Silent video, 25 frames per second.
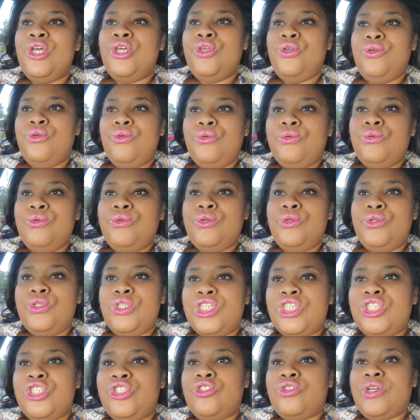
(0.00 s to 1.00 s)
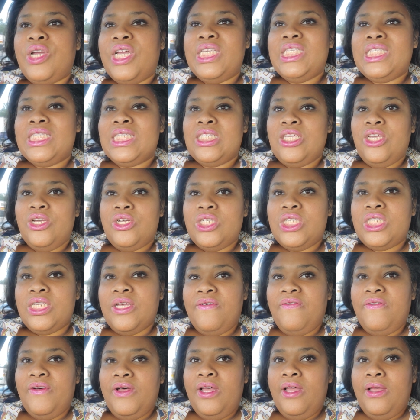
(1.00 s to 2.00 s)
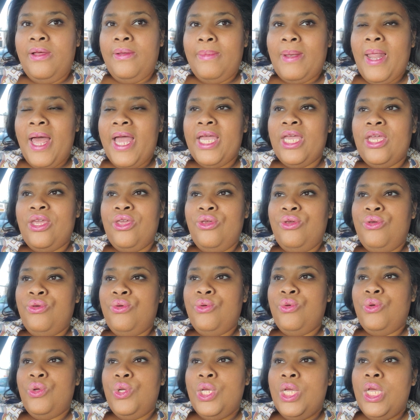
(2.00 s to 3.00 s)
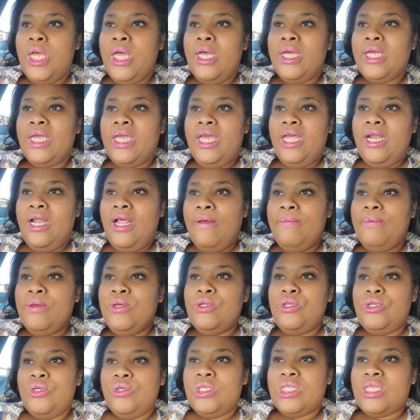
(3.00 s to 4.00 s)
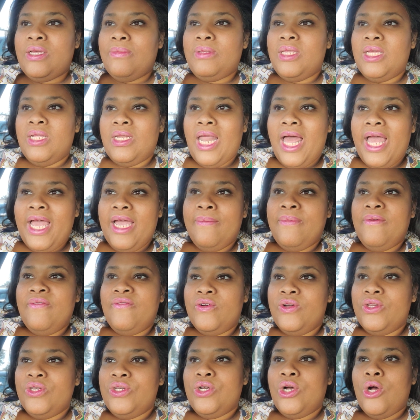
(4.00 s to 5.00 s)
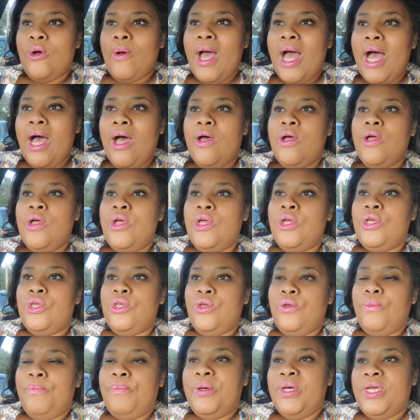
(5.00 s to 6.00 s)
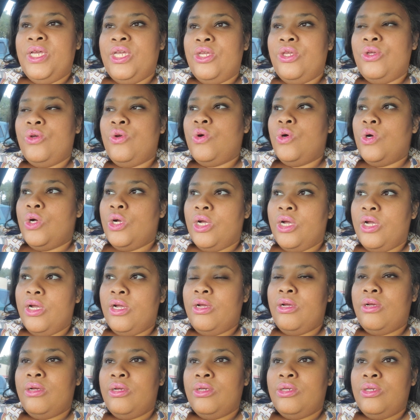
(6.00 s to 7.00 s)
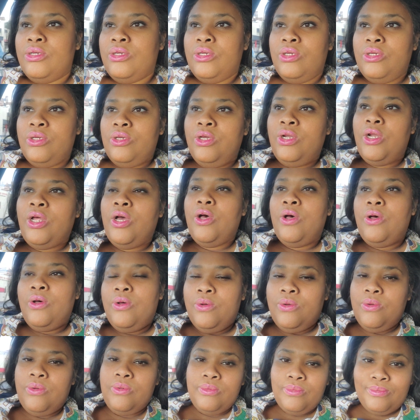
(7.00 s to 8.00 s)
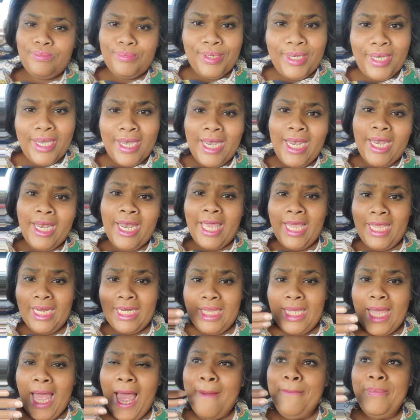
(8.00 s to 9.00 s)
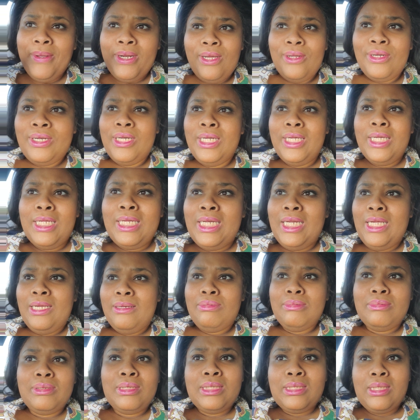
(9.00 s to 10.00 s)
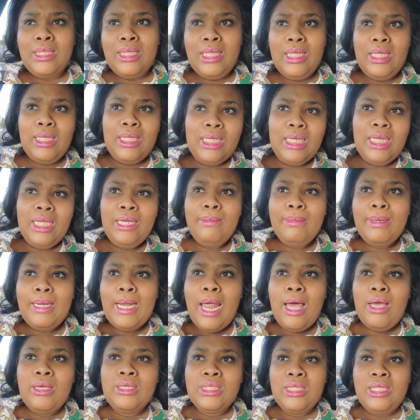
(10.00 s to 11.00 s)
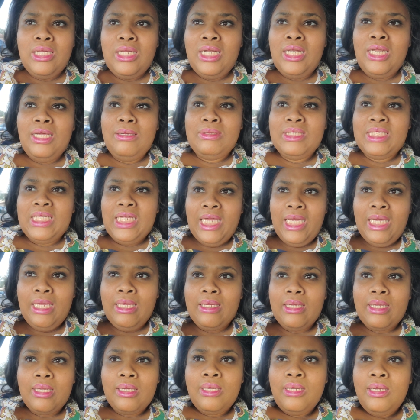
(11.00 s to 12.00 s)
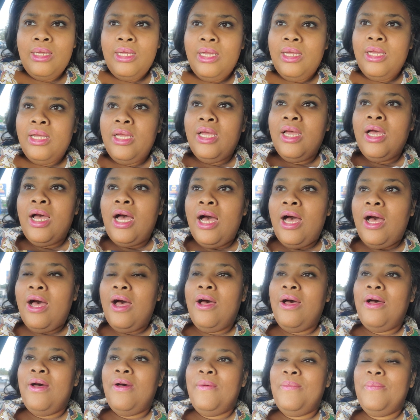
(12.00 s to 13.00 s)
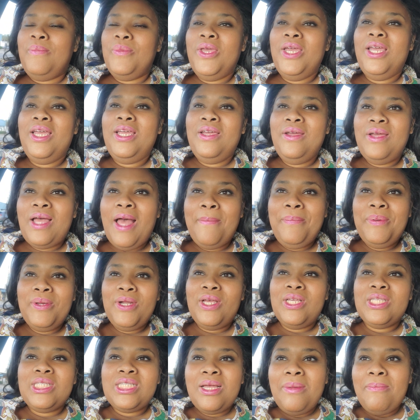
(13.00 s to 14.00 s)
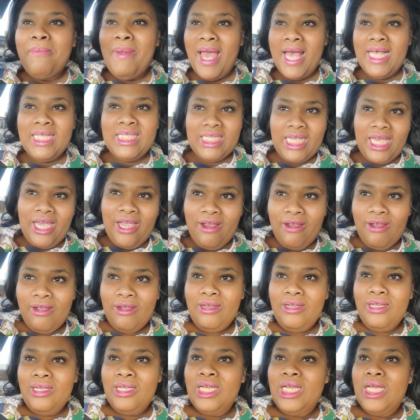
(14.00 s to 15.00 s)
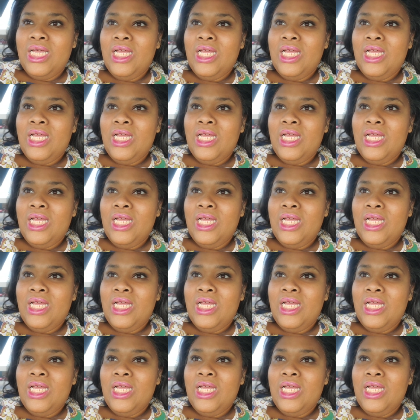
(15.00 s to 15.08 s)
you just dress yourself up. Like, you get up, you do something, like before you go out, you put your, lately I put on little lip gloss, little lipstick. I put on some mascara,